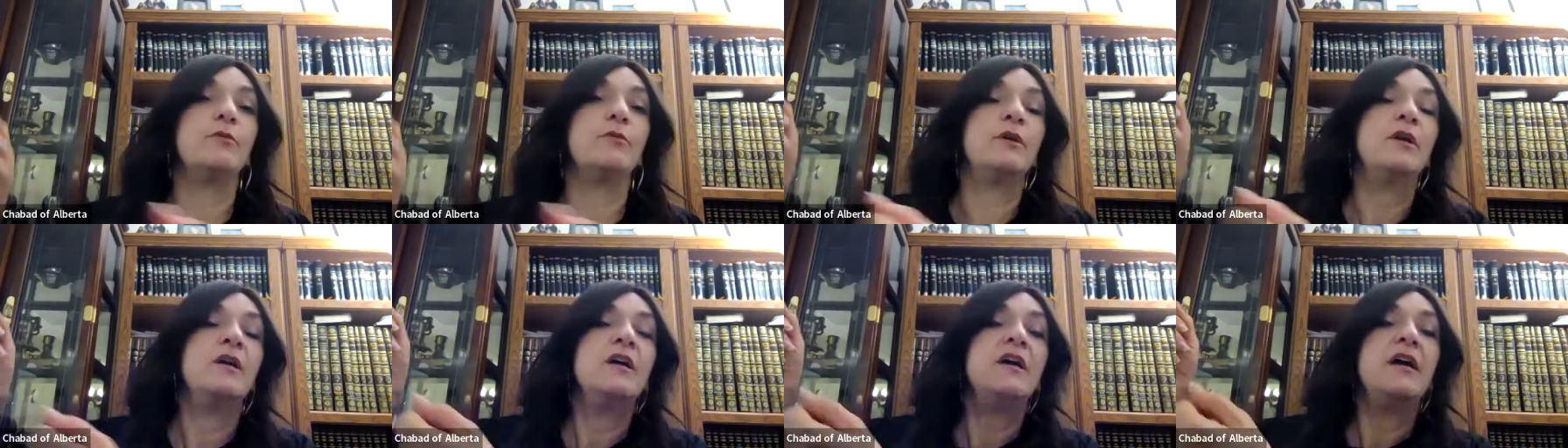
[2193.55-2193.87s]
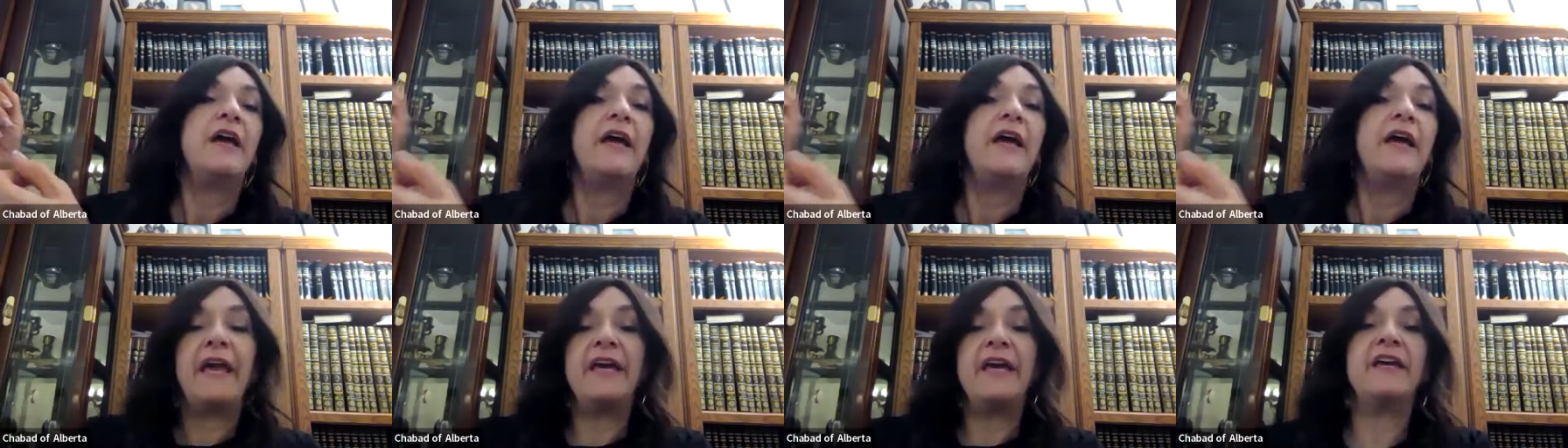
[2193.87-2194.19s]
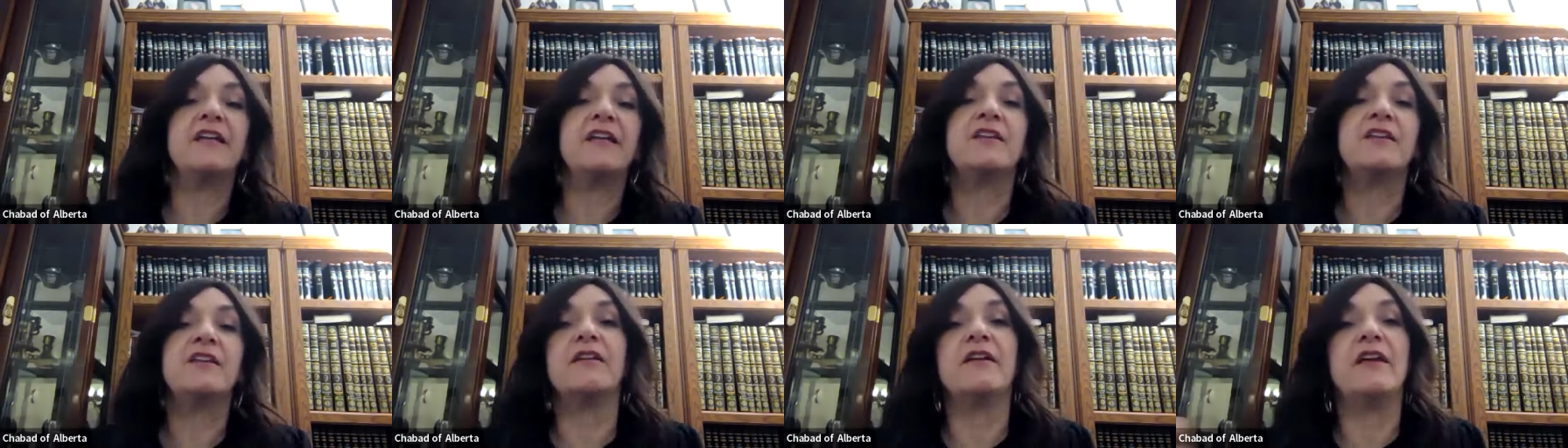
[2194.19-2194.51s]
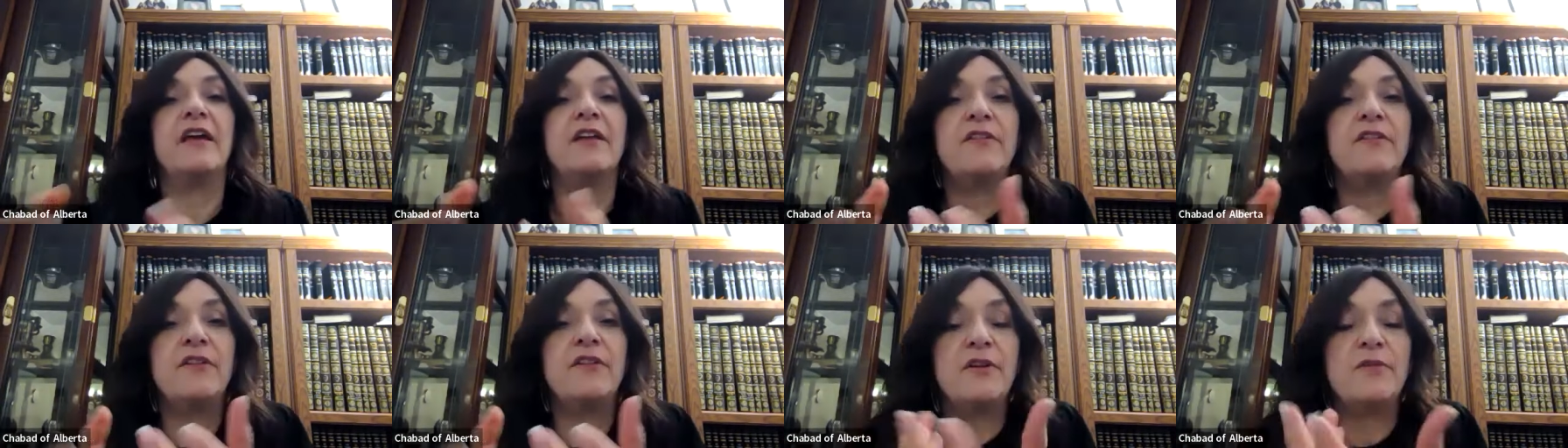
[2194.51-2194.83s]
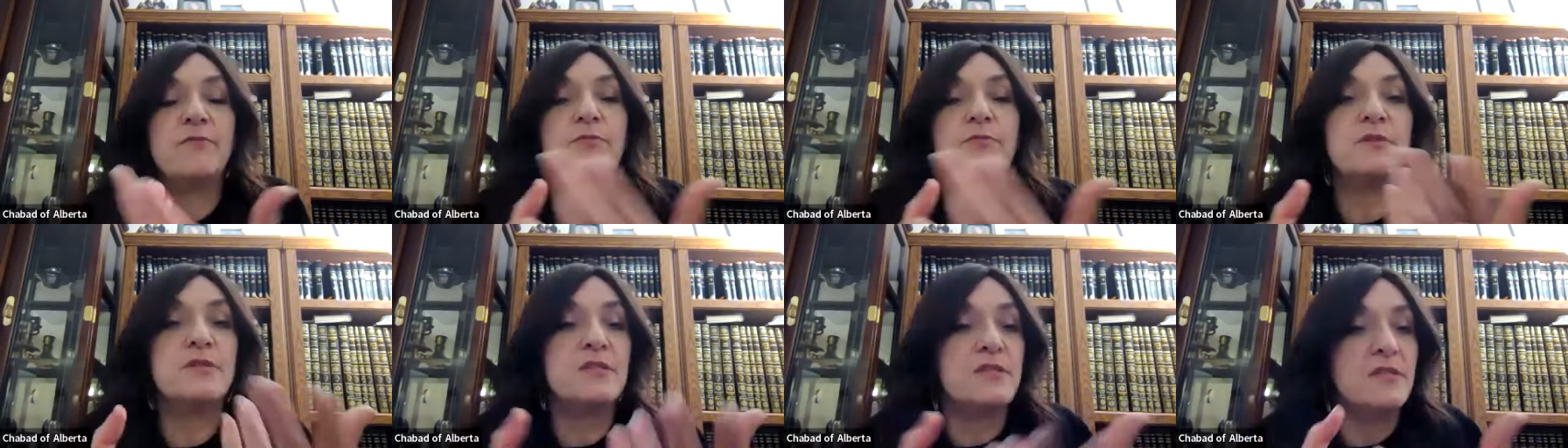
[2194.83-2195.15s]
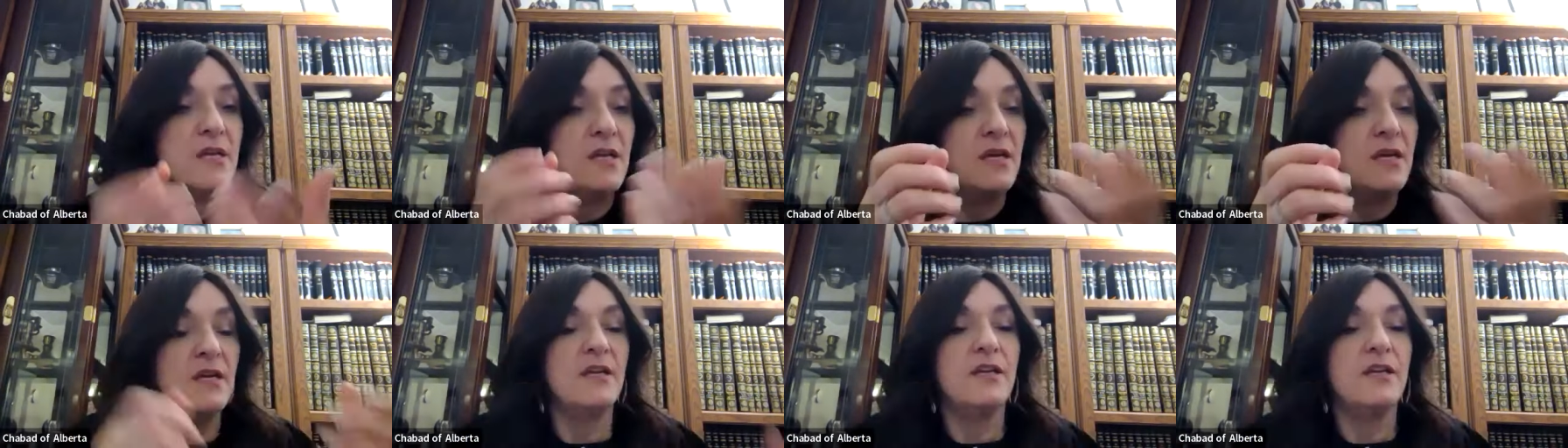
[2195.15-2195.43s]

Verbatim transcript: We hang it together. It was,